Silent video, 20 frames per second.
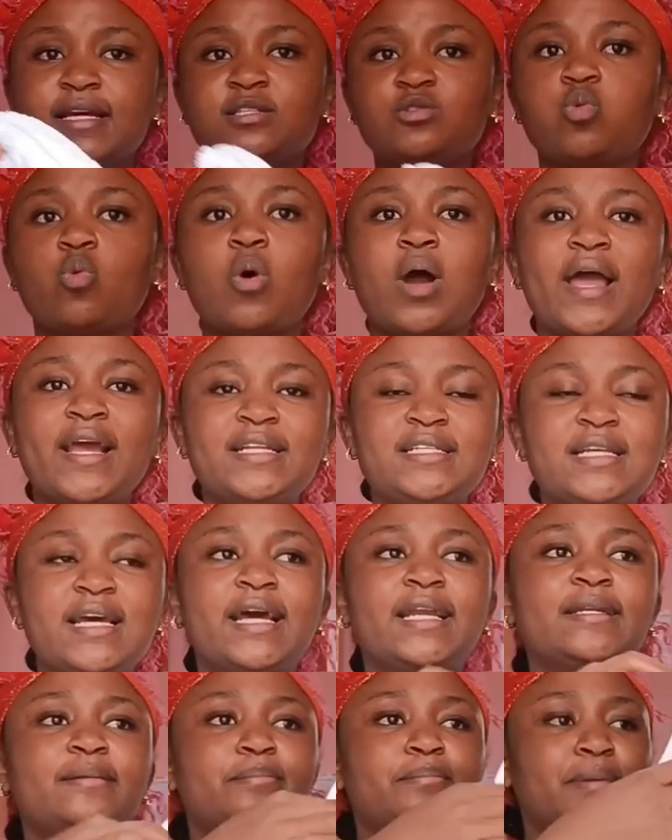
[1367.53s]
it's white
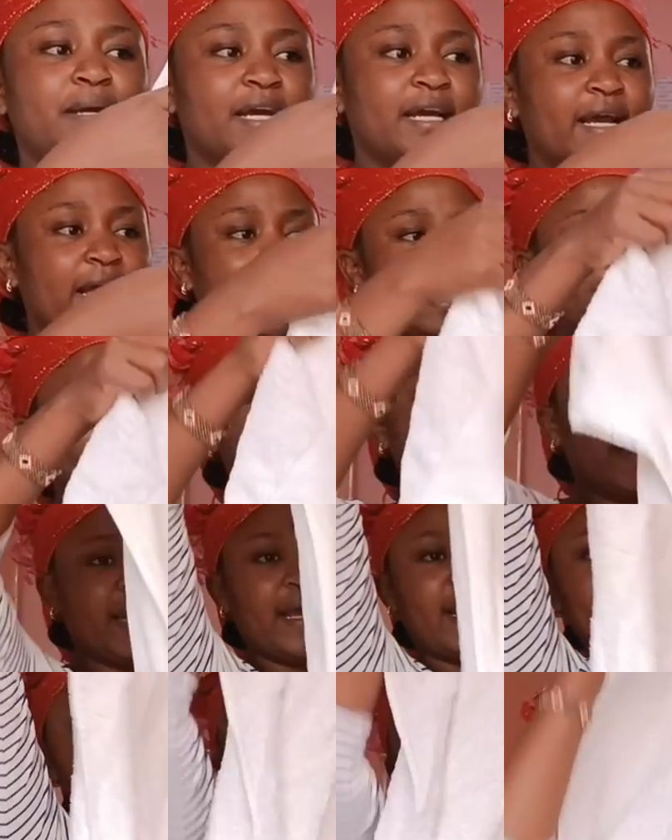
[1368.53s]
and big and big
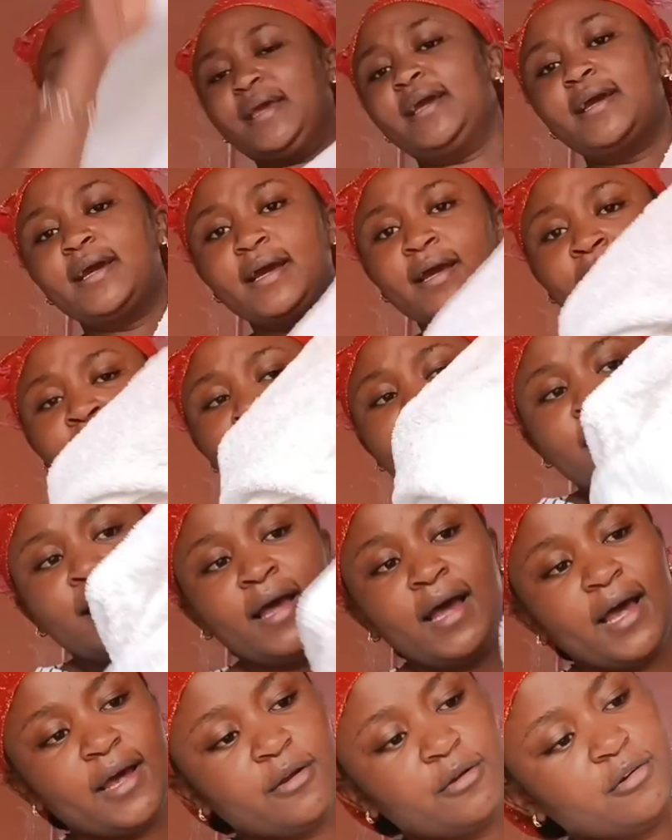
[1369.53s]
and big.
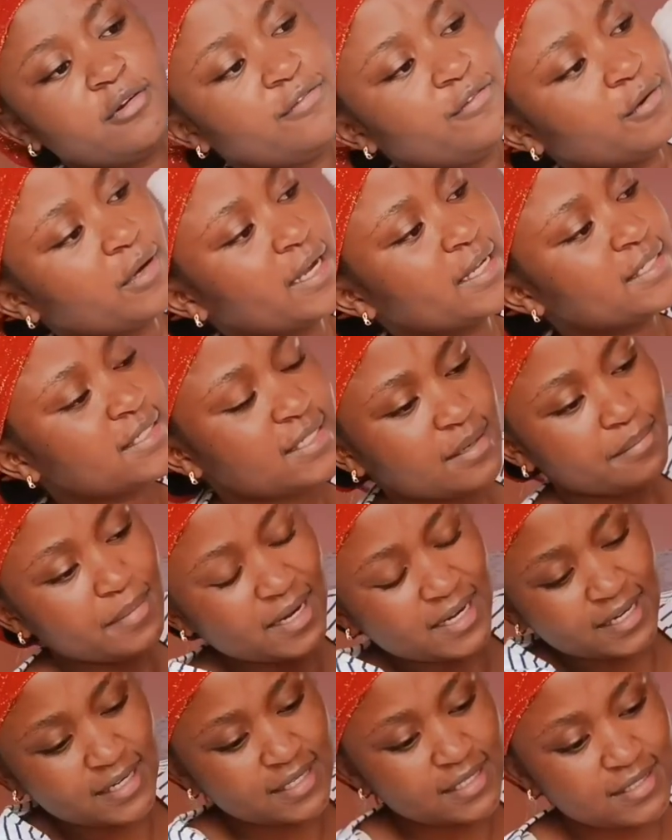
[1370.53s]
I don't know if you can see,
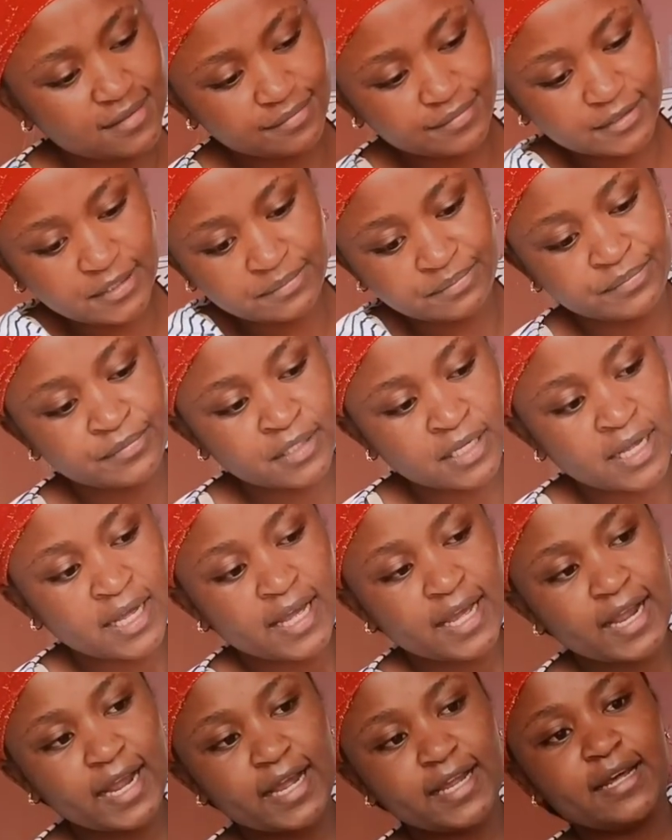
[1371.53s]
but it is
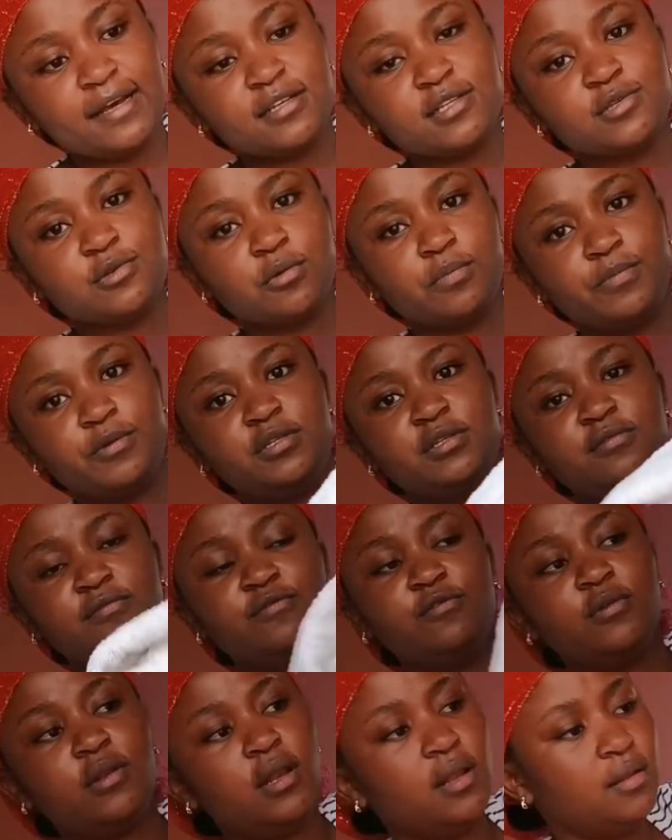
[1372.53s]
kind of so
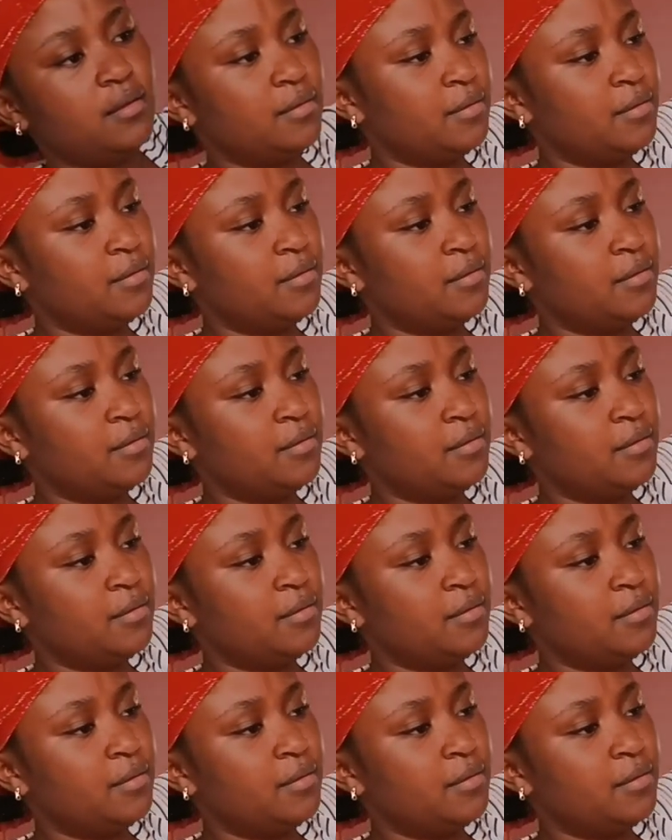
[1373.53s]
beautiful.